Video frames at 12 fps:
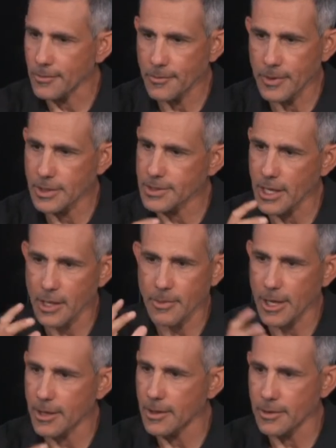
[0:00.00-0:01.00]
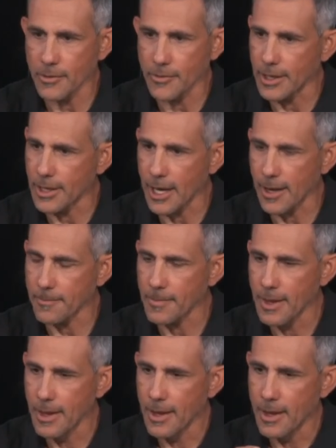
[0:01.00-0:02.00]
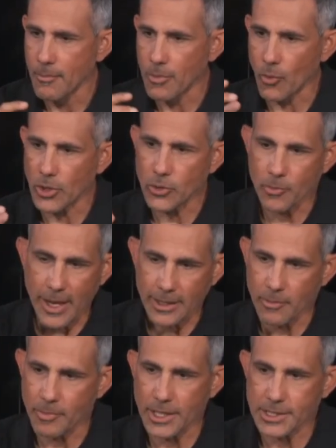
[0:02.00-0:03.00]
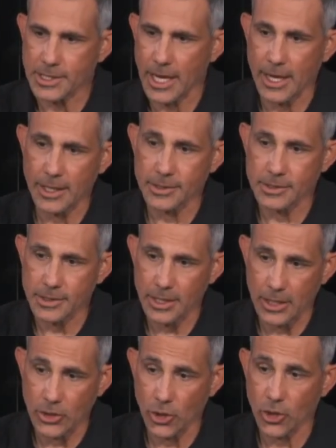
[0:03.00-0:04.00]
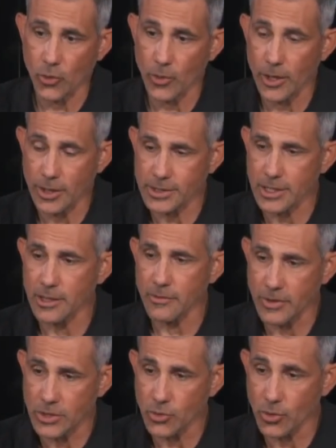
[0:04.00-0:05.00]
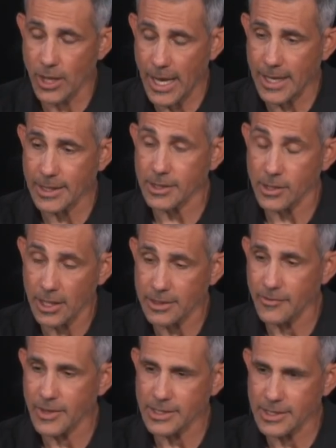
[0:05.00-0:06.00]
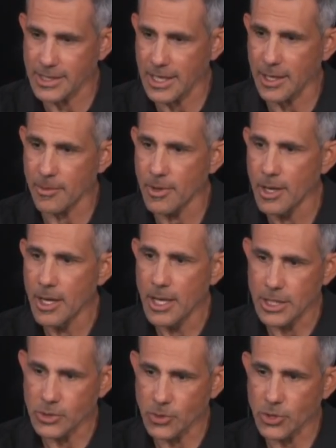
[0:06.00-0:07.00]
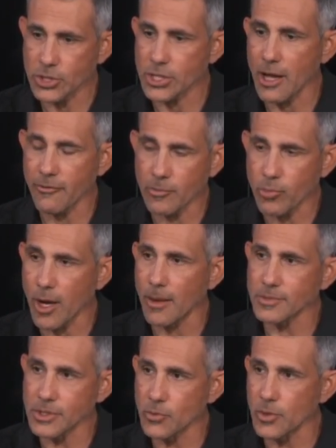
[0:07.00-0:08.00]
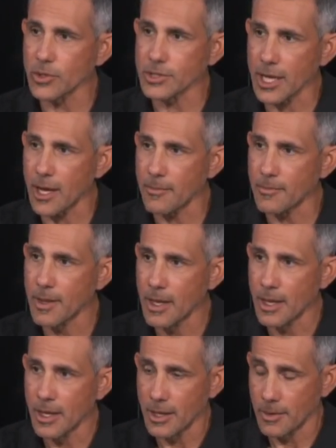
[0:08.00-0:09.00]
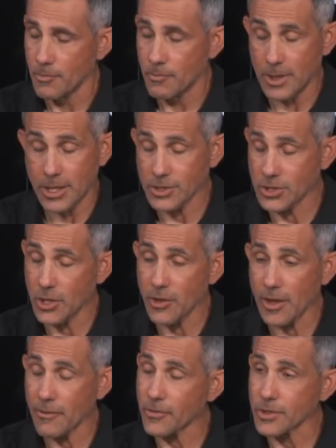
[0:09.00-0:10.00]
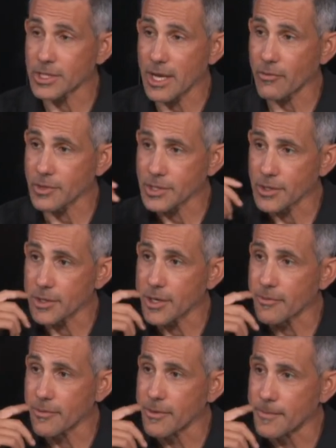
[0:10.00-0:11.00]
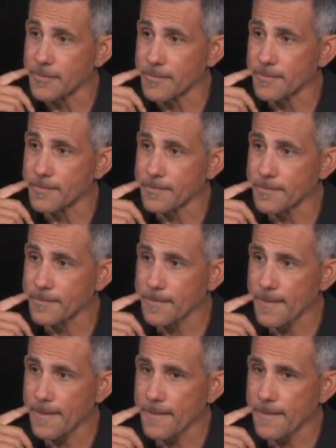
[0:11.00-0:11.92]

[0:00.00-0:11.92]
We can talk about it in the recap. But when you make the biggest gains in your career as an individual and a collective as a team is when you're solving problems in real time, because you know that first half wasn't good enough.